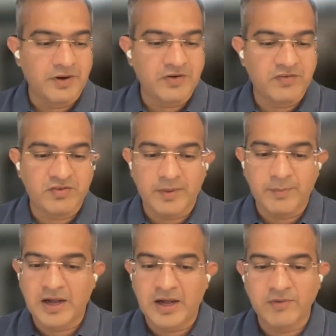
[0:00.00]
but
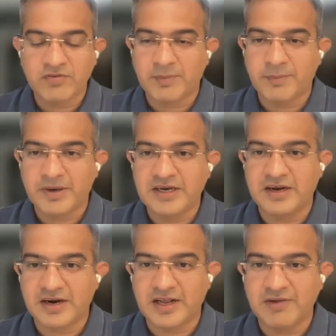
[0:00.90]
somehow somebody
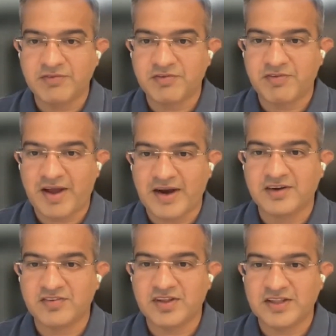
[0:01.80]
drives a
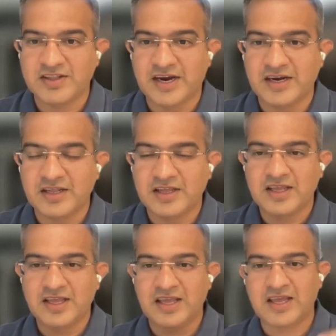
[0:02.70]
factor saying that
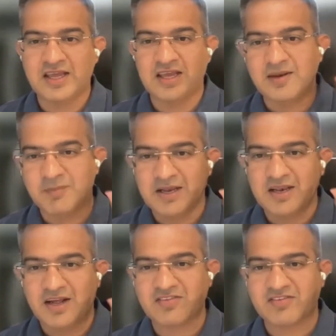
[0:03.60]
hey in my
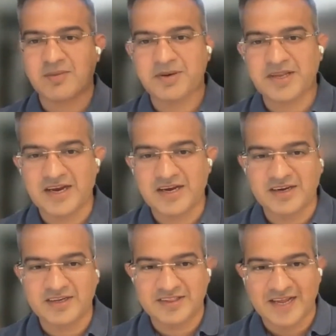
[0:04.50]
last company i
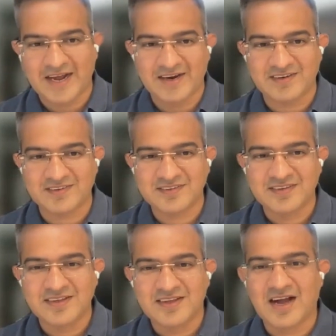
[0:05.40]
did that
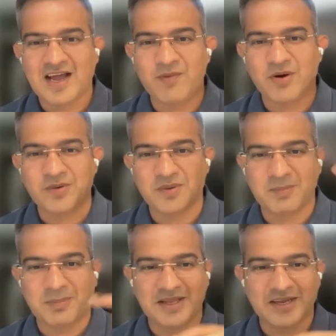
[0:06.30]
i want to
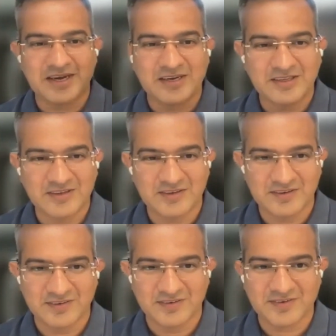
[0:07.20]
replicate
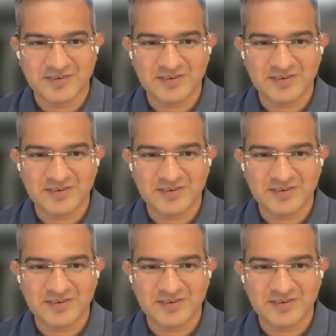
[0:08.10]
here